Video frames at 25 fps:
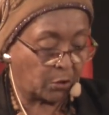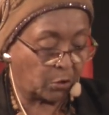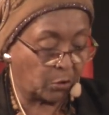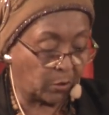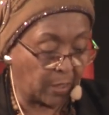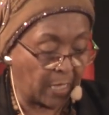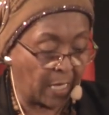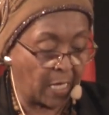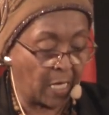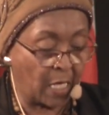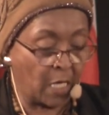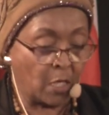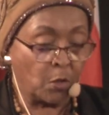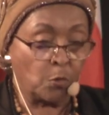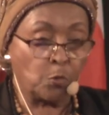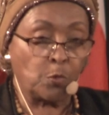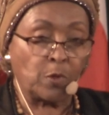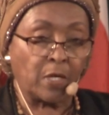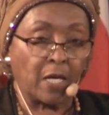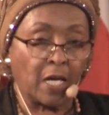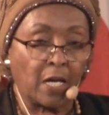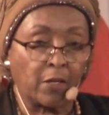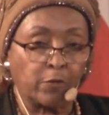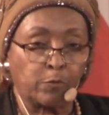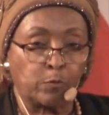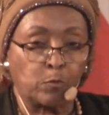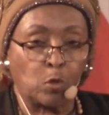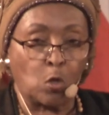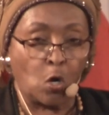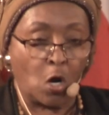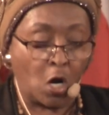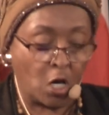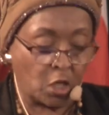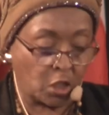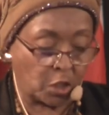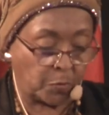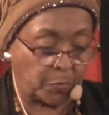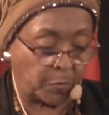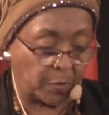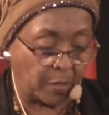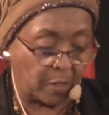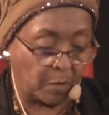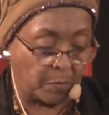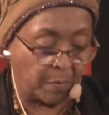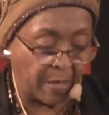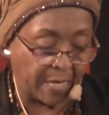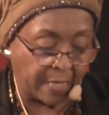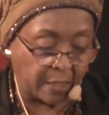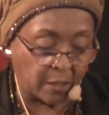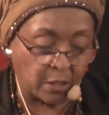Today, we have more
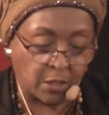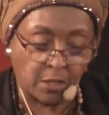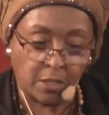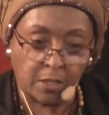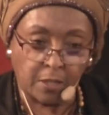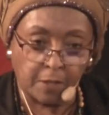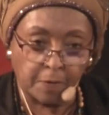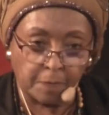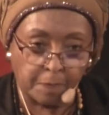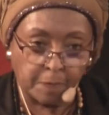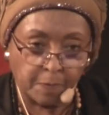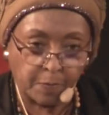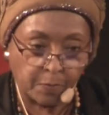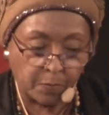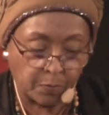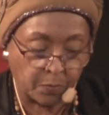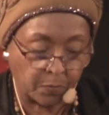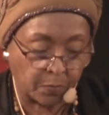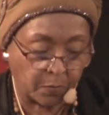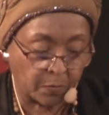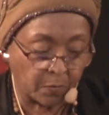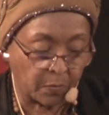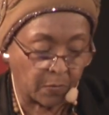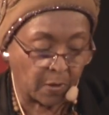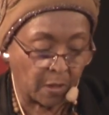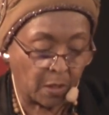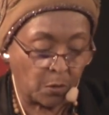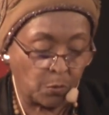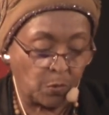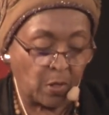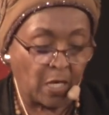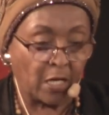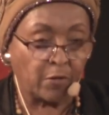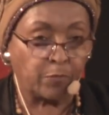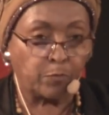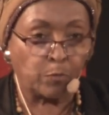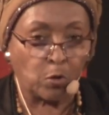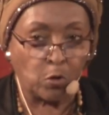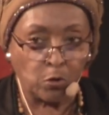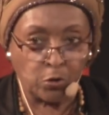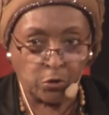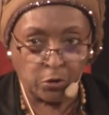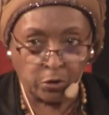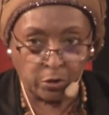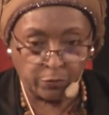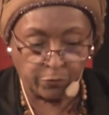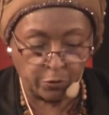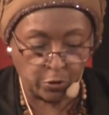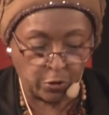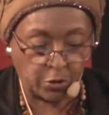hospital beds, we have more
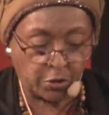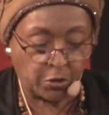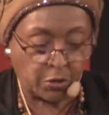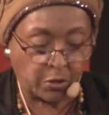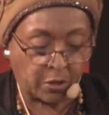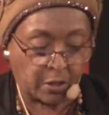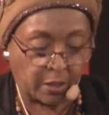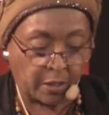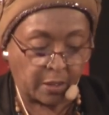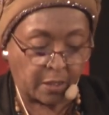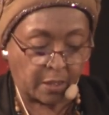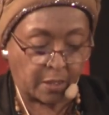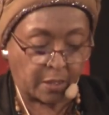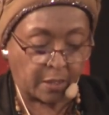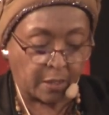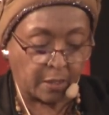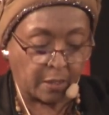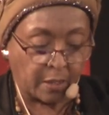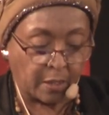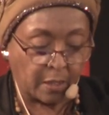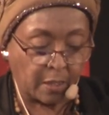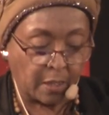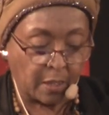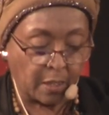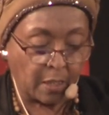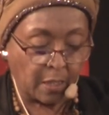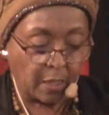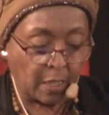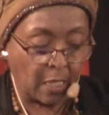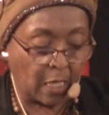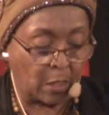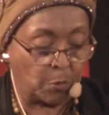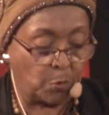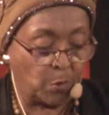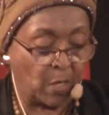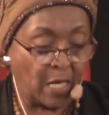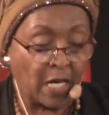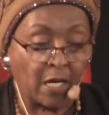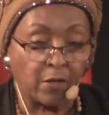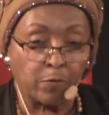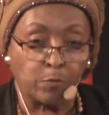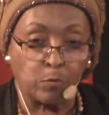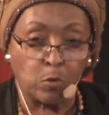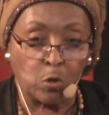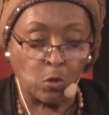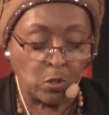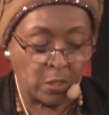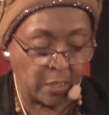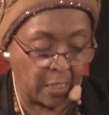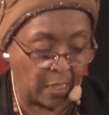universities, and we have
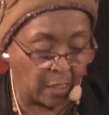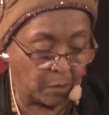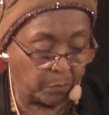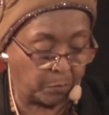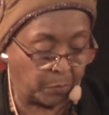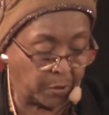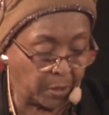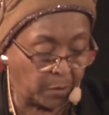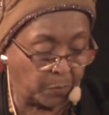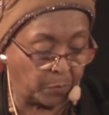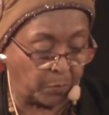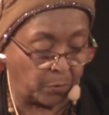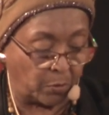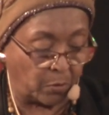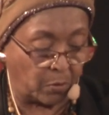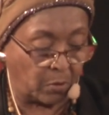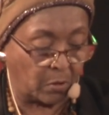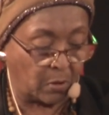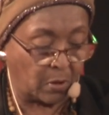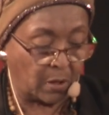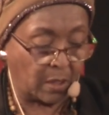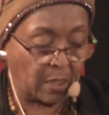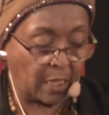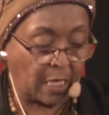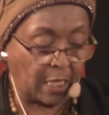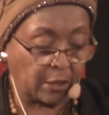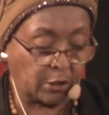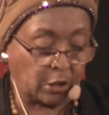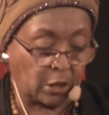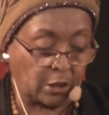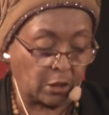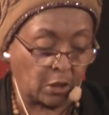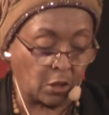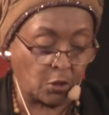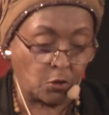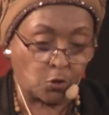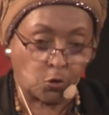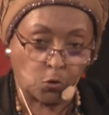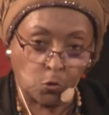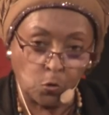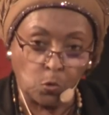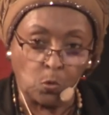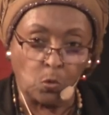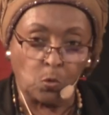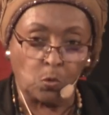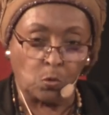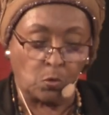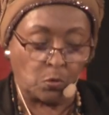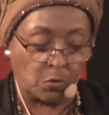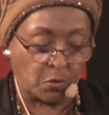more young people attending
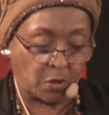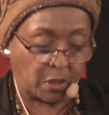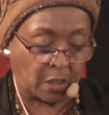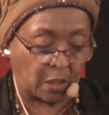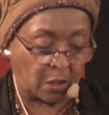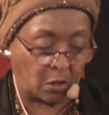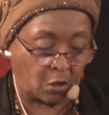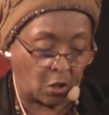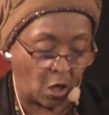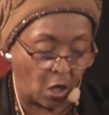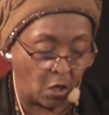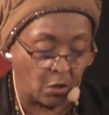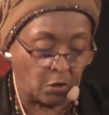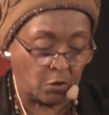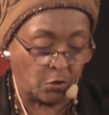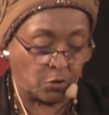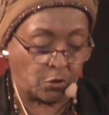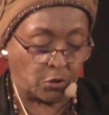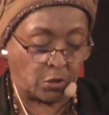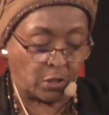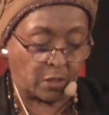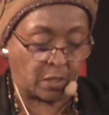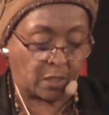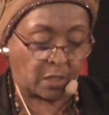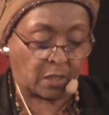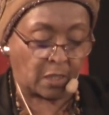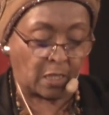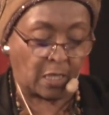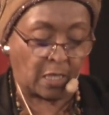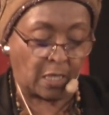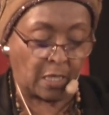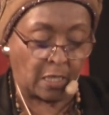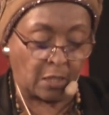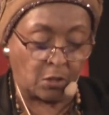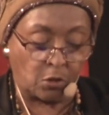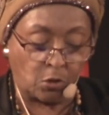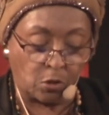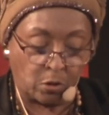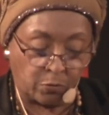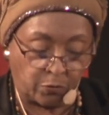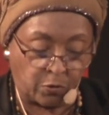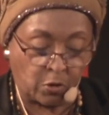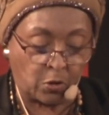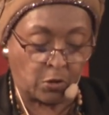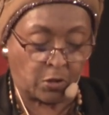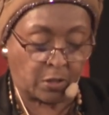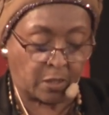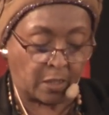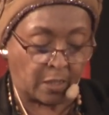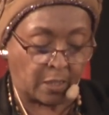schools and colleges and
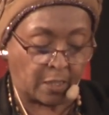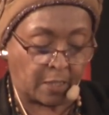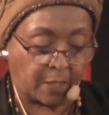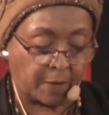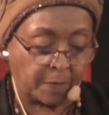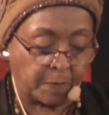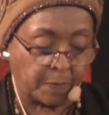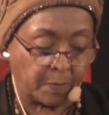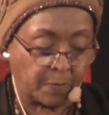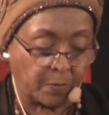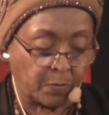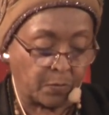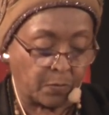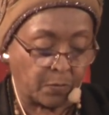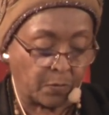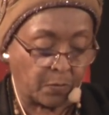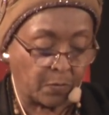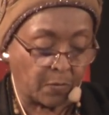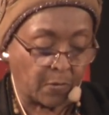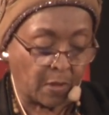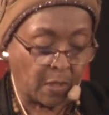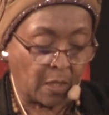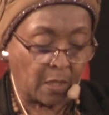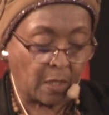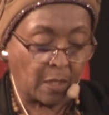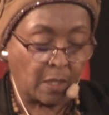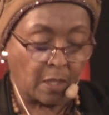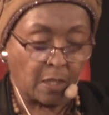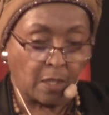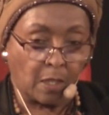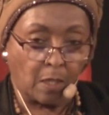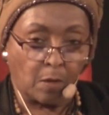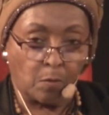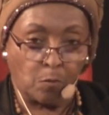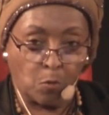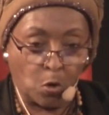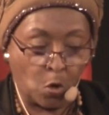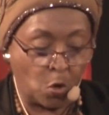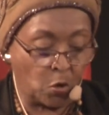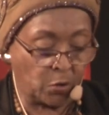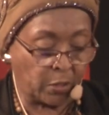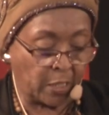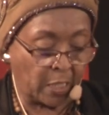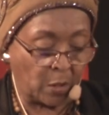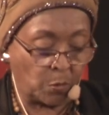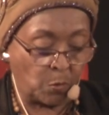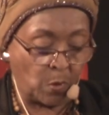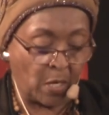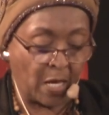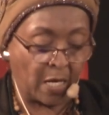universities, more
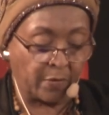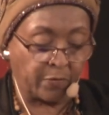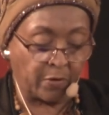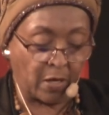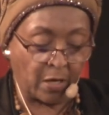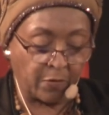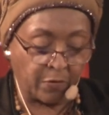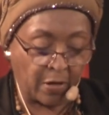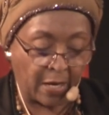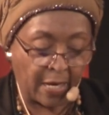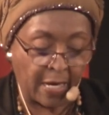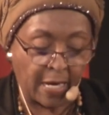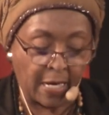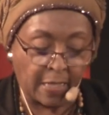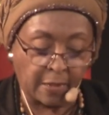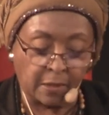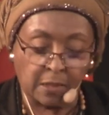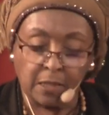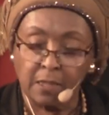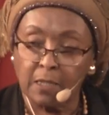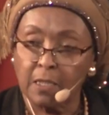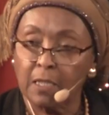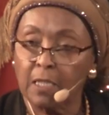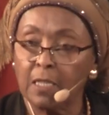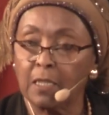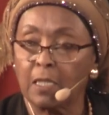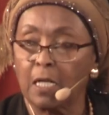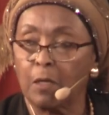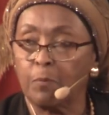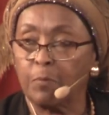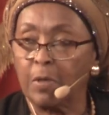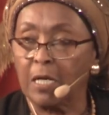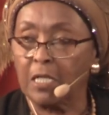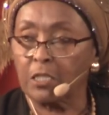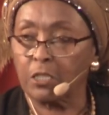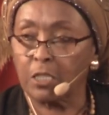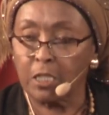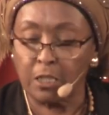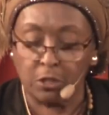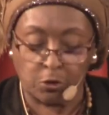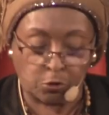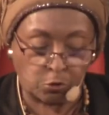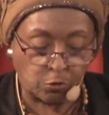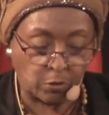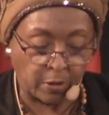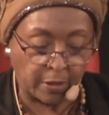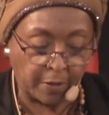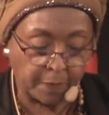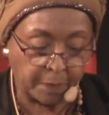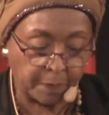than we have ever had in our past
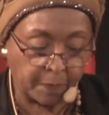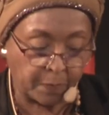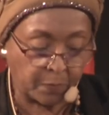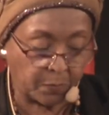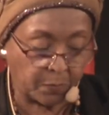history.